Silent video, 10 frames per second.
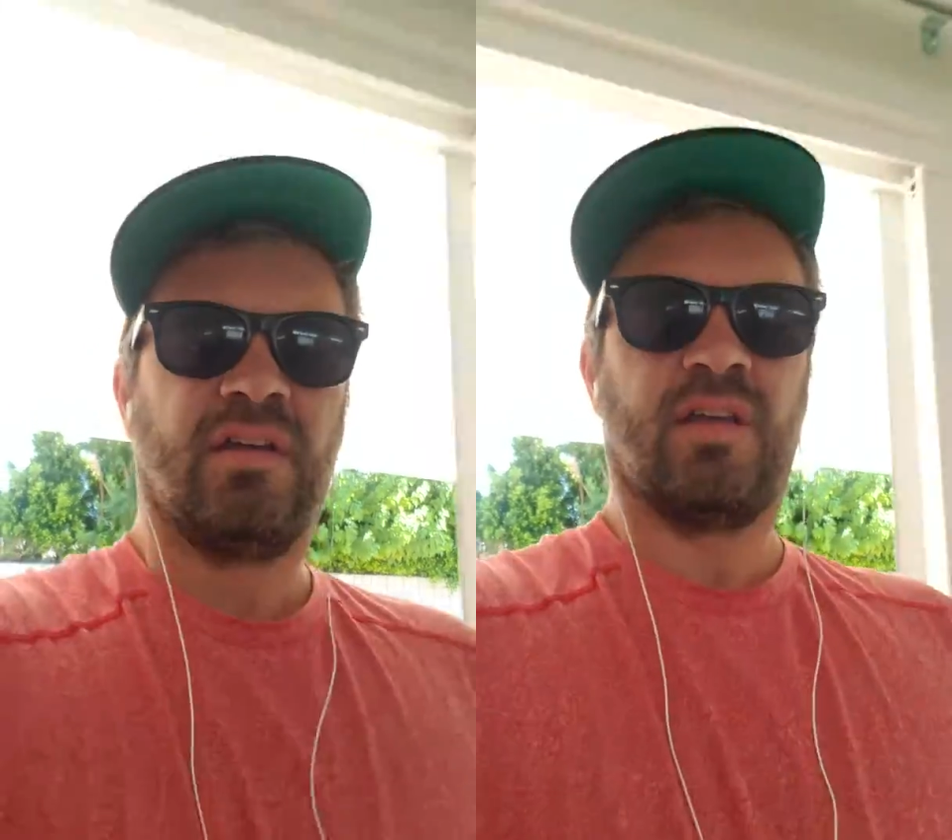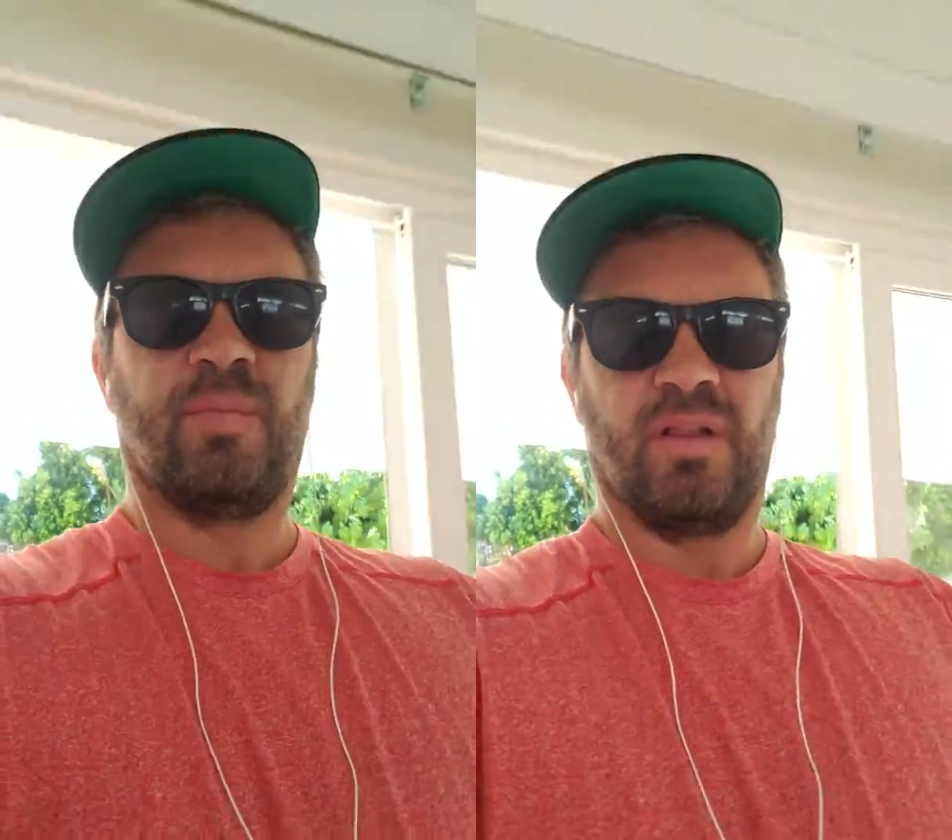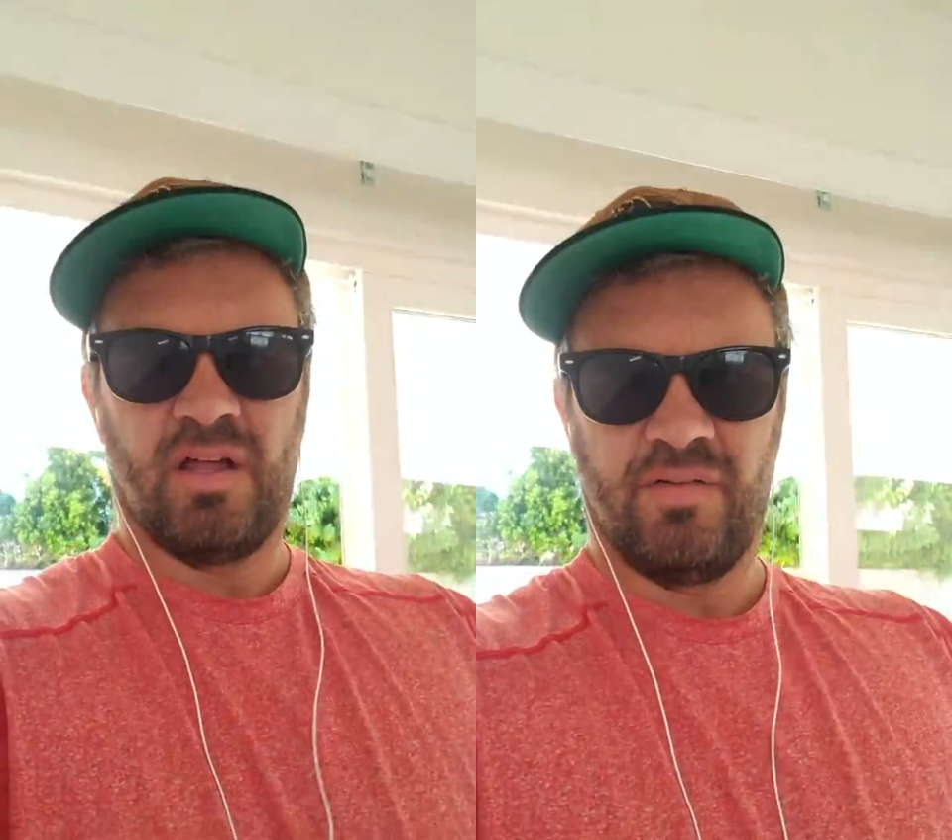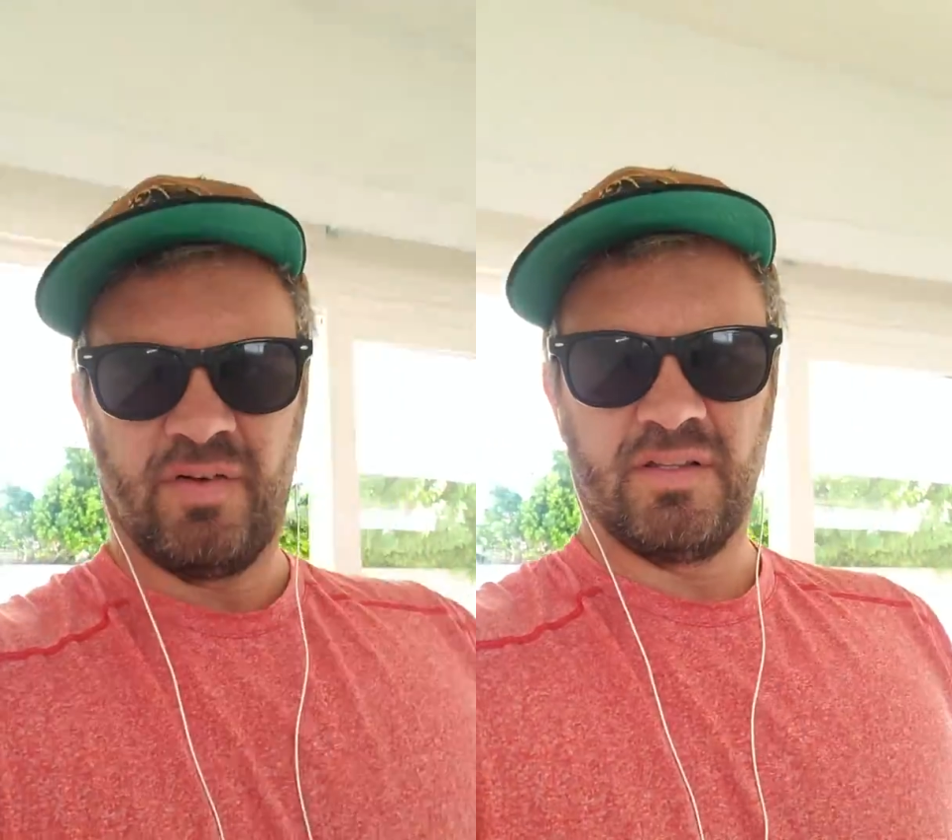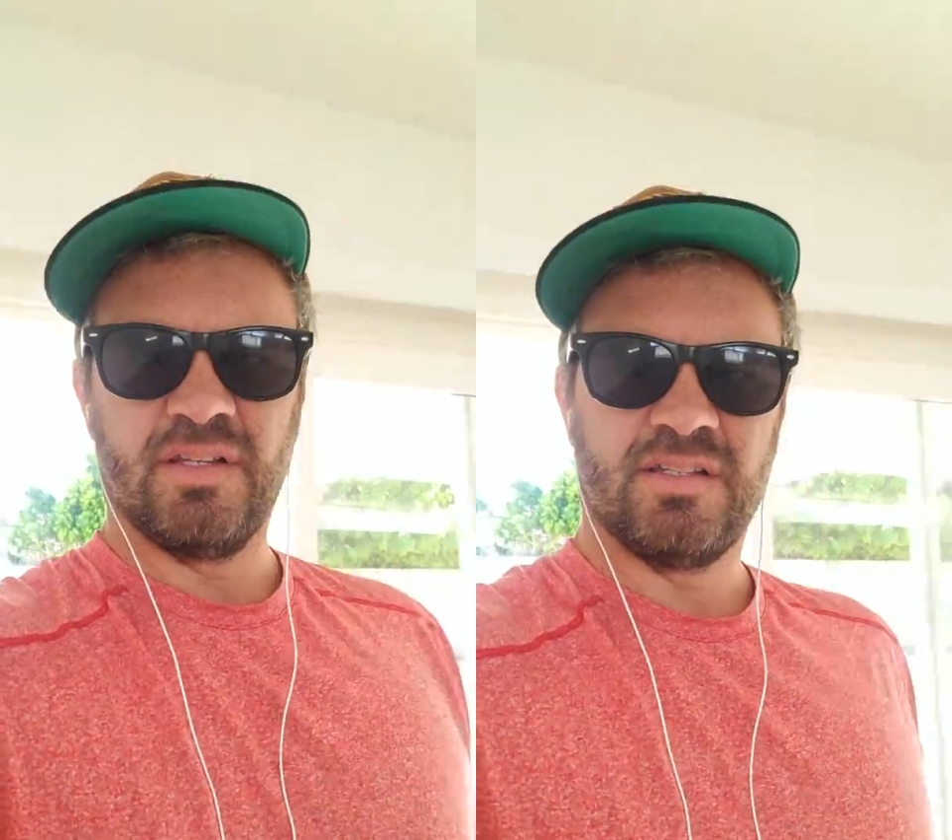Can be a lot of
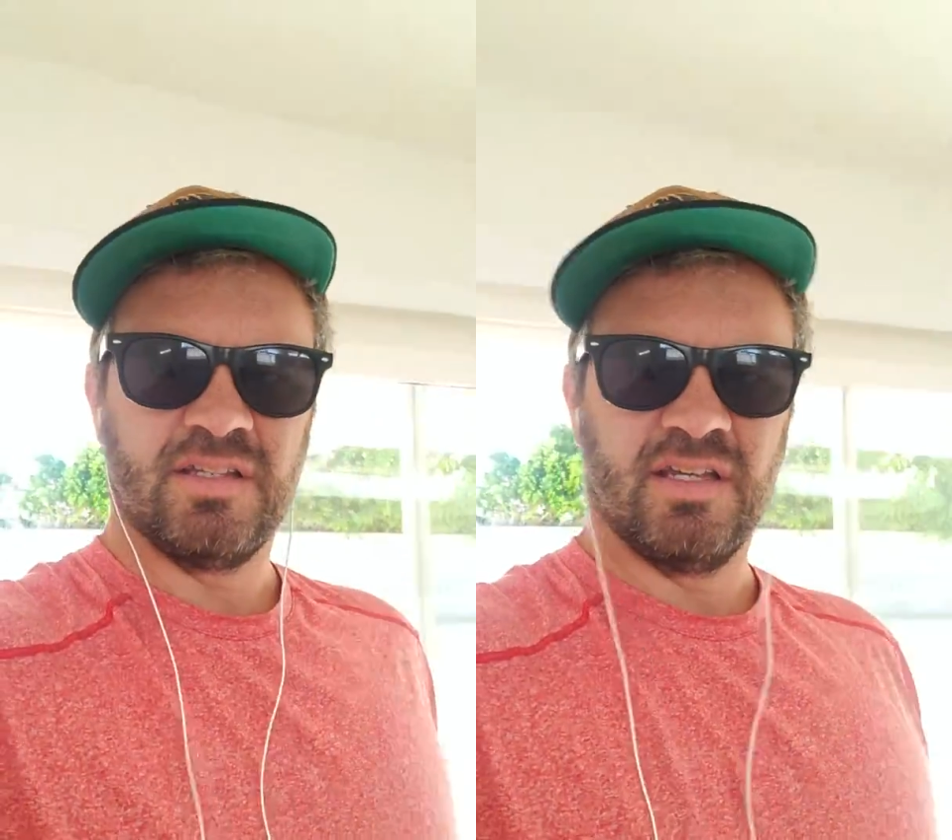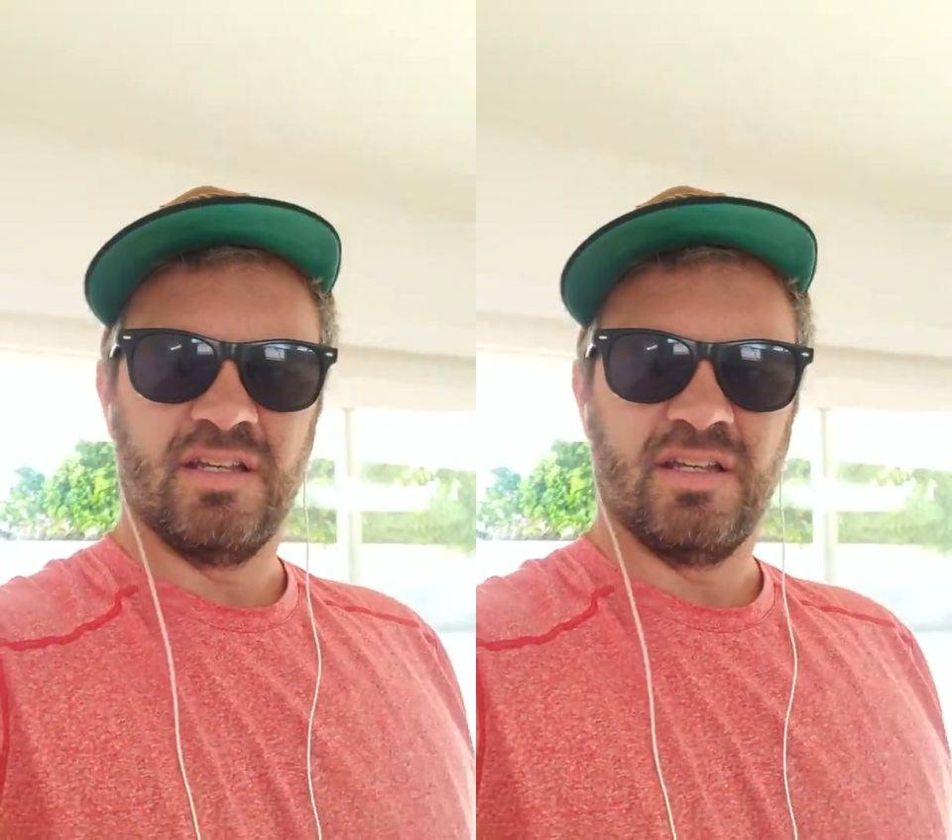fun to see.